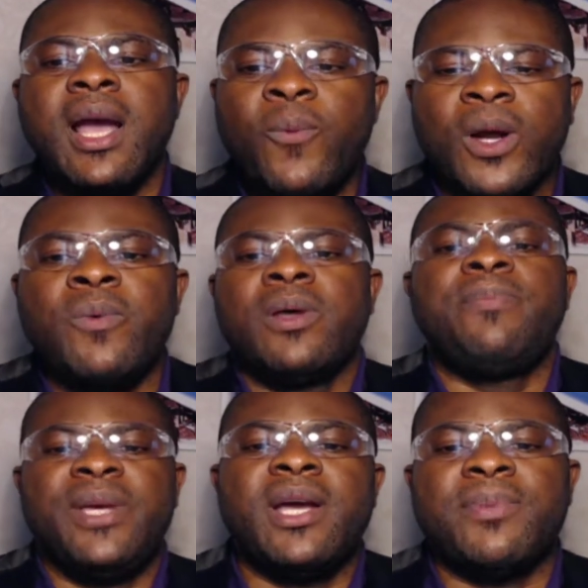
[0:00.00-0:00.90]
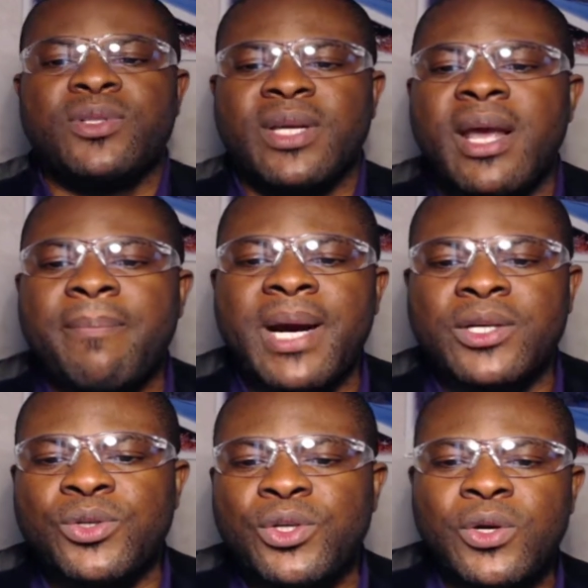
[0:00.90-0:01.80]
We will be able to get back
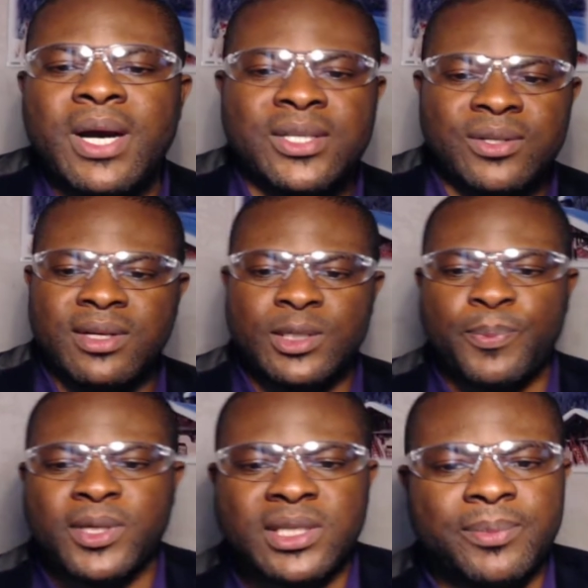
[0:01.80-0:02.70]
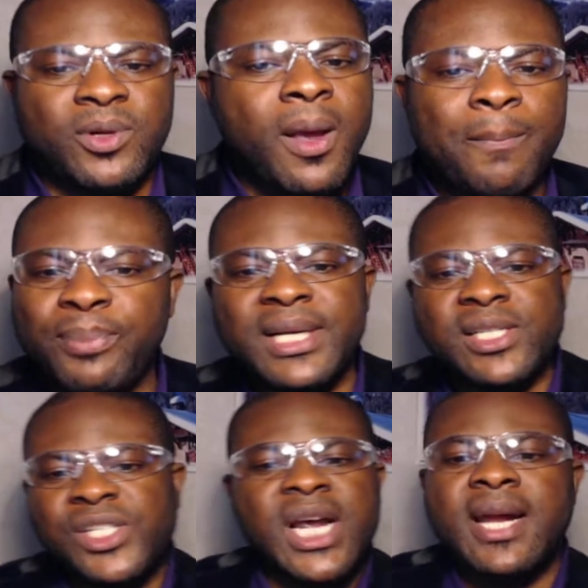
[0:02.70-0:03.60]
to you as soon as possible.
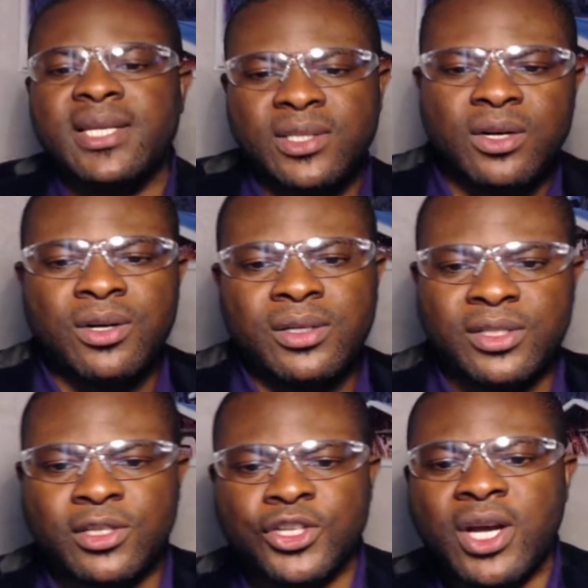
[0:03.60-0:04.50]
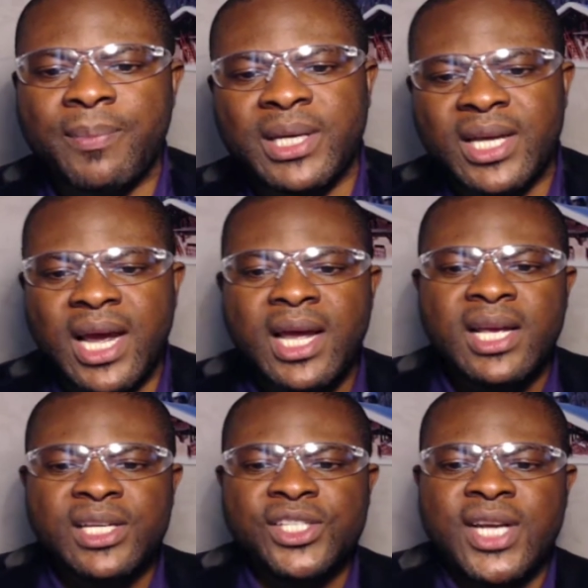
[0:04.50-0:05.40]
Please share this on all the social media.
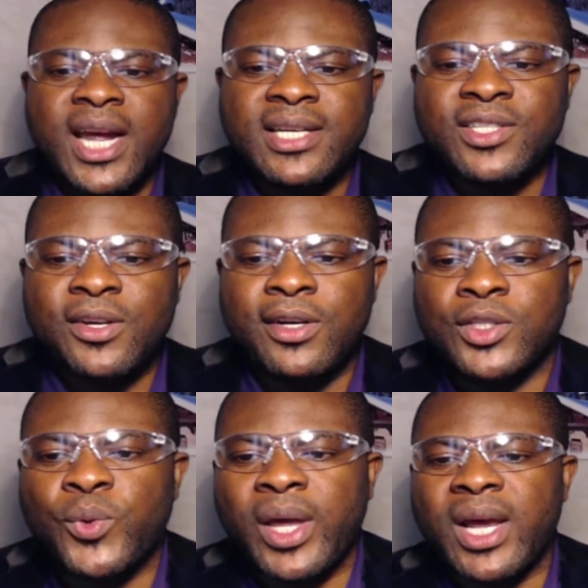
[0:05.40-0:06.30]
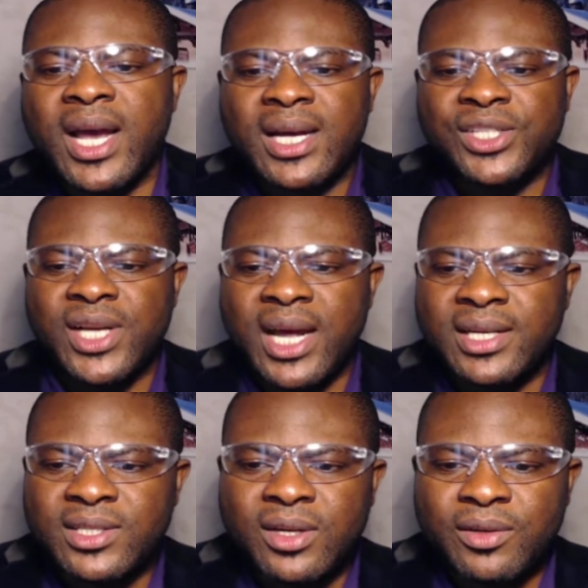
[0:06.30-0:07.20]
Share this on your Twitter. Share
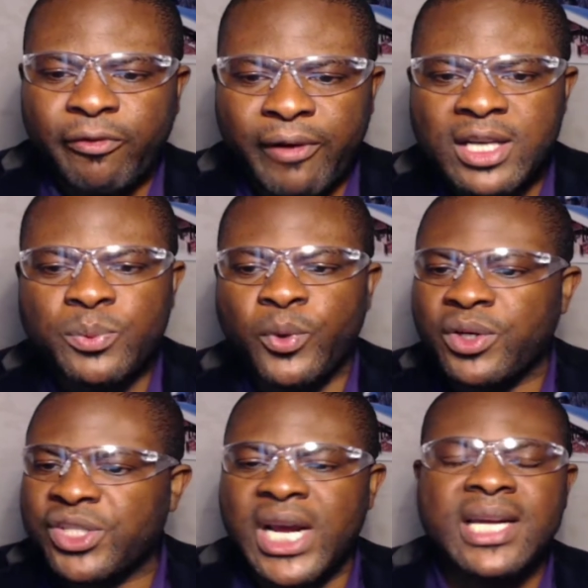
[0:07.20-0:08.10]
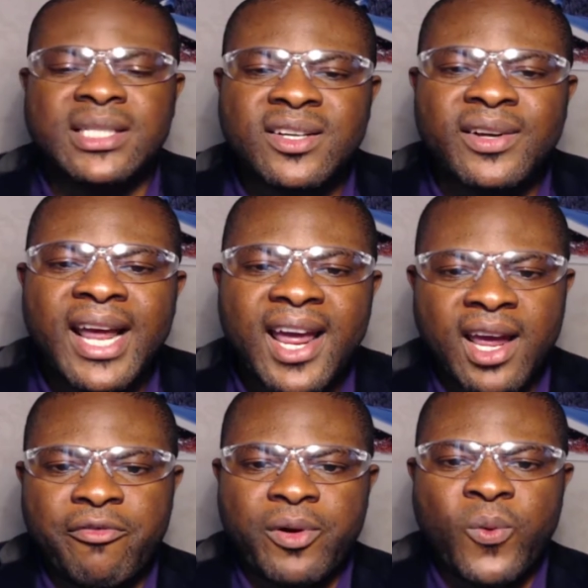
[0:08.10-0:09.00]
this on Facebook. Share this on
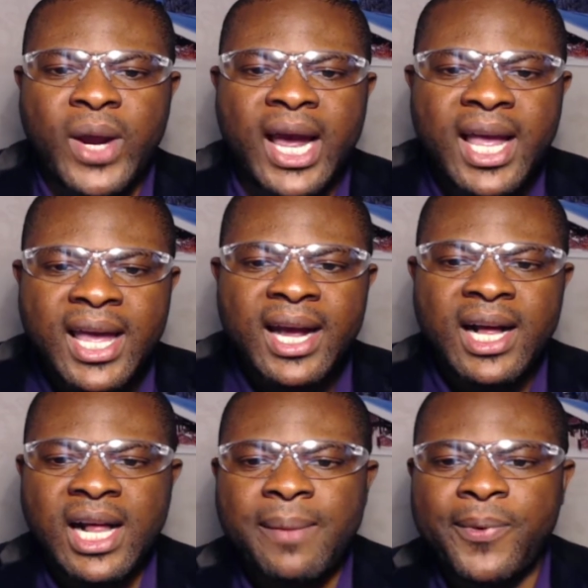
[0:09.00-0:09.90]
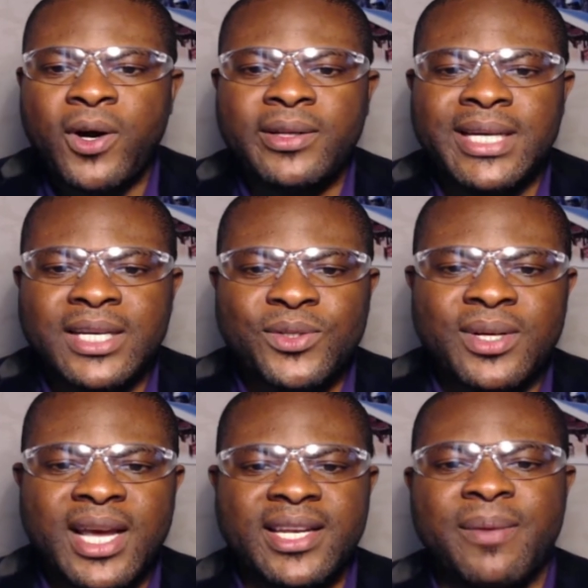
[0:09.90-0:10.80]
everywhere. Help others to
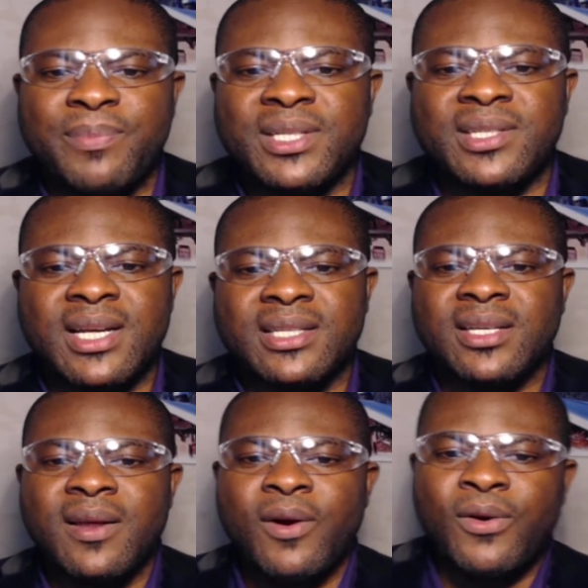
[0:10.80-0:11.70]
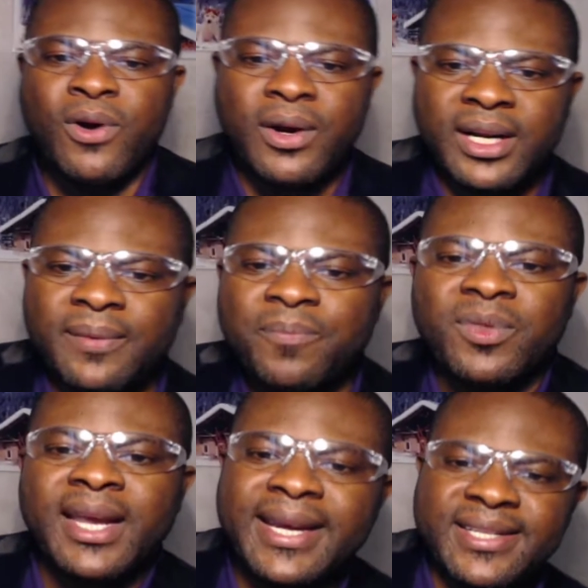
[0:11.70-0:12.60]
get their business running.
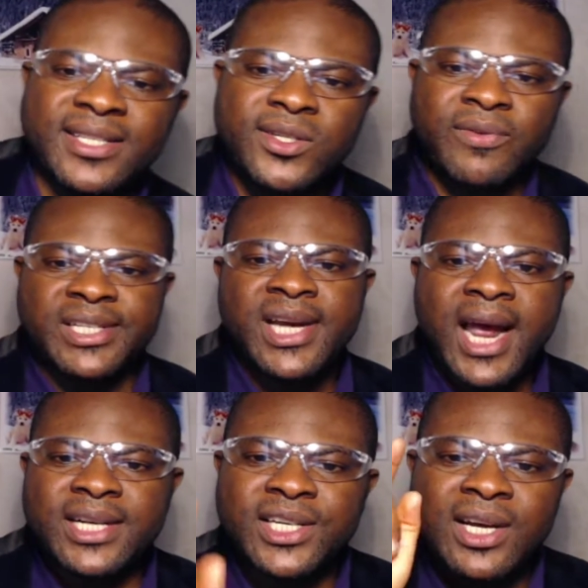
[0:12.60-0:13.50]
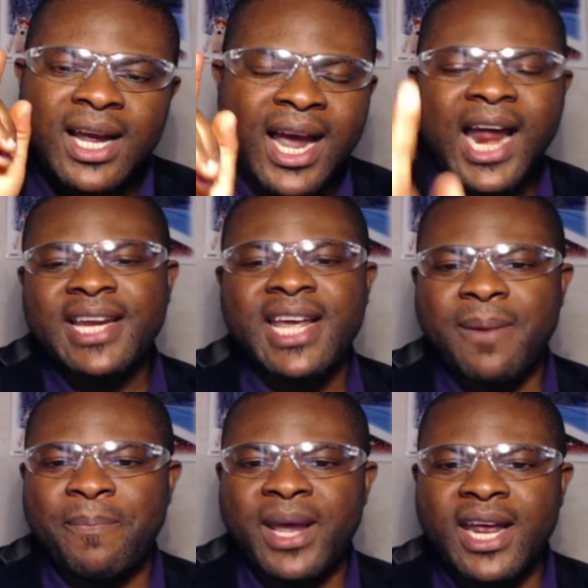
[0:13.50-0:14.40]
It is Recharge and
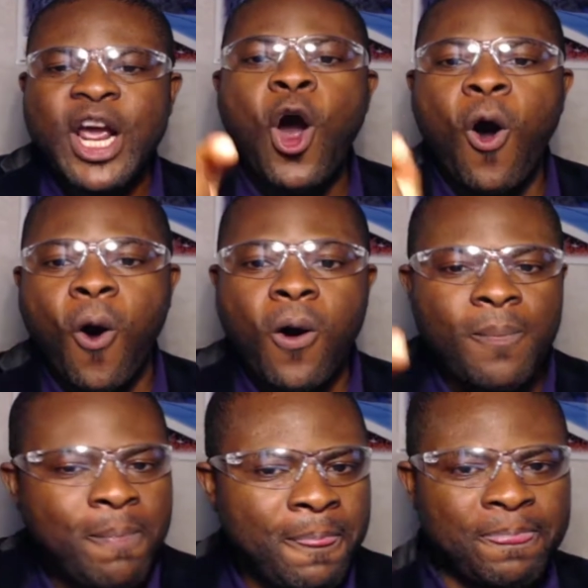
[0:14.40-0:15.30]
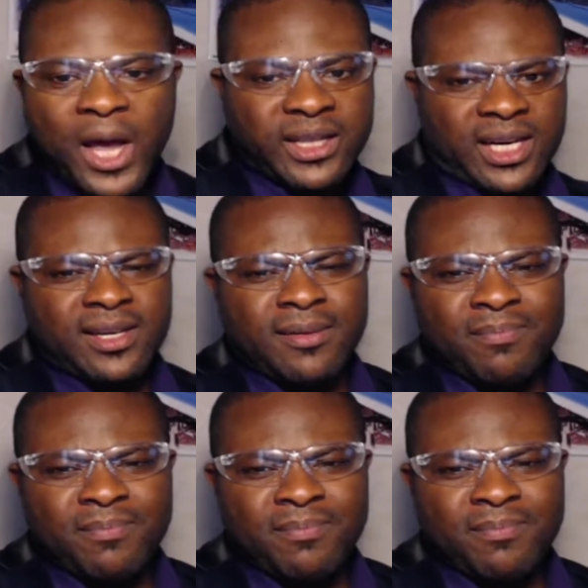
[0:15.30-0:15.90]
get paid or nothing.